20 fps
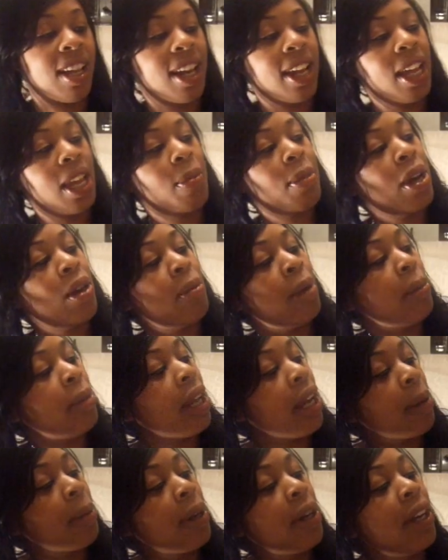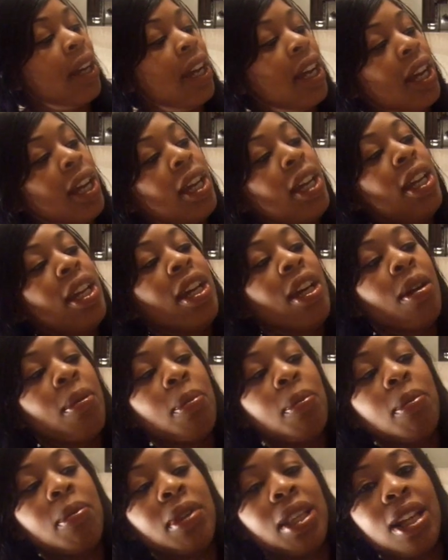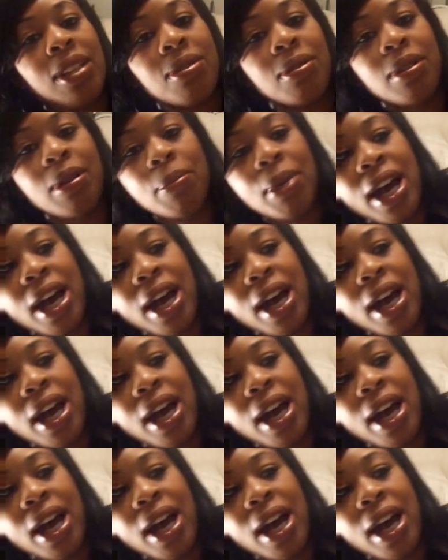Just gotta email my Blackberry that's on